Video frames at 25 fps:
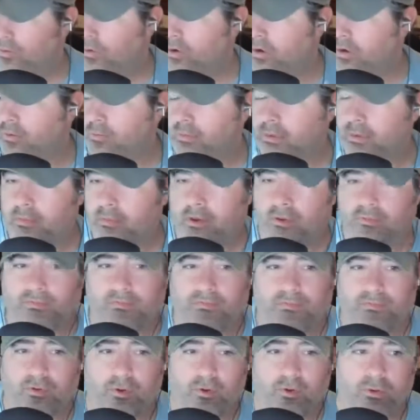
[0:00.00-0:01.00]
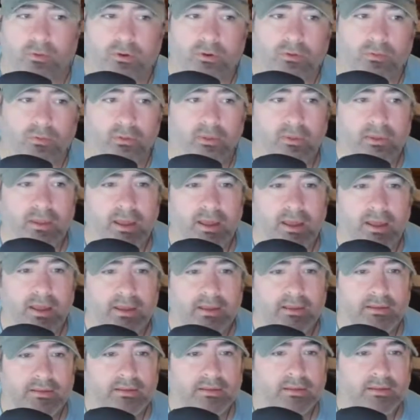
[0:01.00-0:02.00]
we're going to be moving forward with
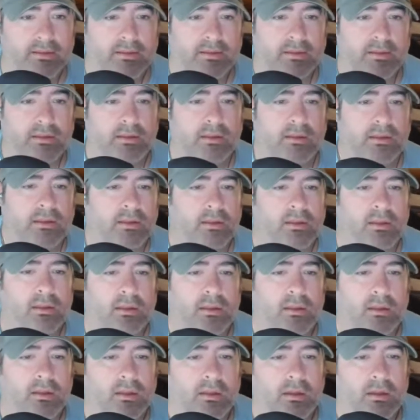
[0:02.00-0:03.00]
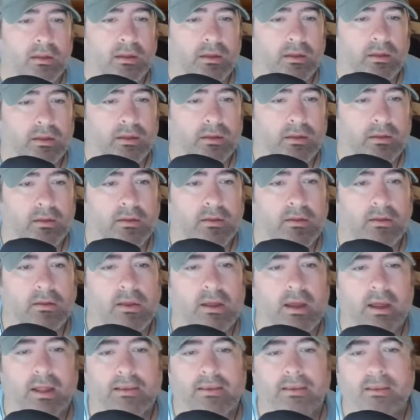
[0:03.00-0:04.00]
that.
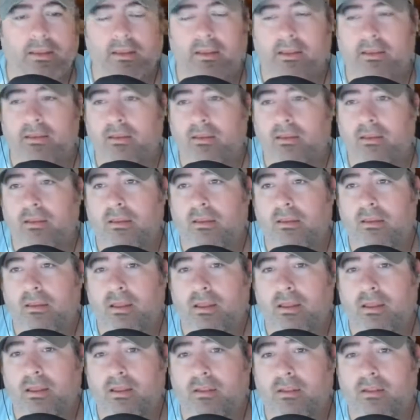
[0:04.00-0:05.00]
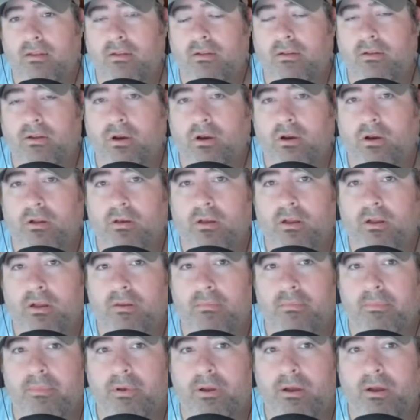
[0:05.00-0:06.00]
I did get caught
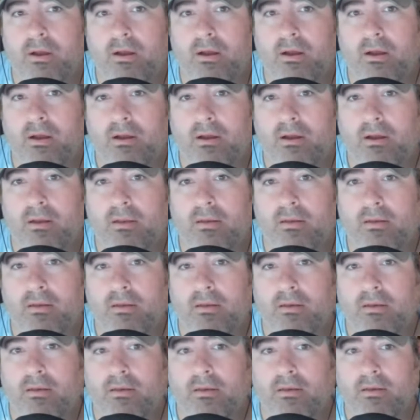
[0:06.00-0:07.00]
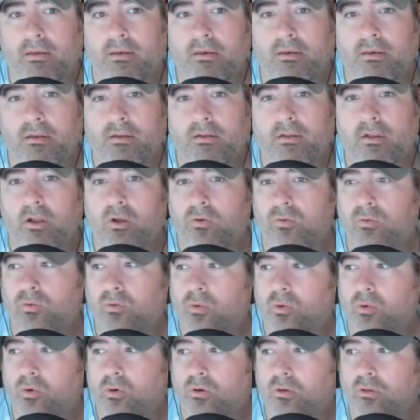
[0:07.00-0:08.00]
up on Clone
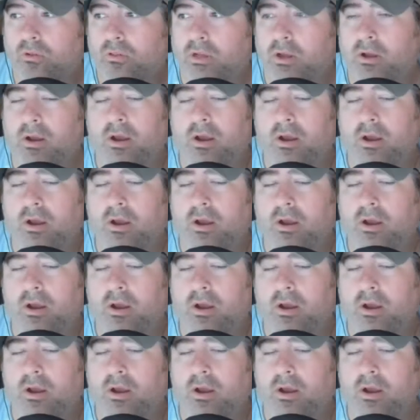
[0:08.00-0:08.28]
Wars.